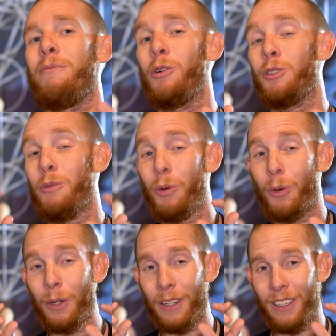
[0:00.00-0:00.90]
Most
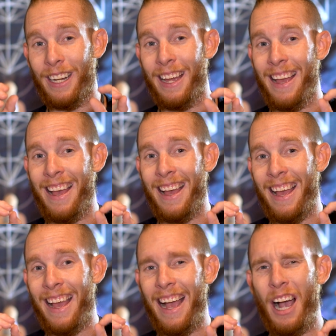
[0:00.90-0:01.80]
importantly,
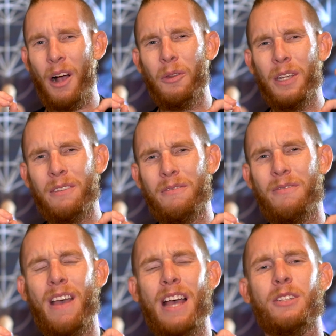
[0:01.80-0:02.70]
how the
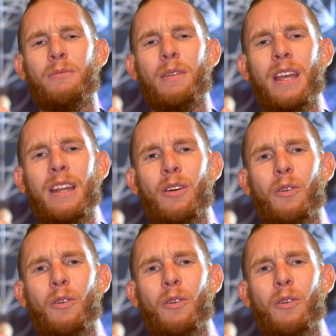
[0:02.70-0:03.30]
investment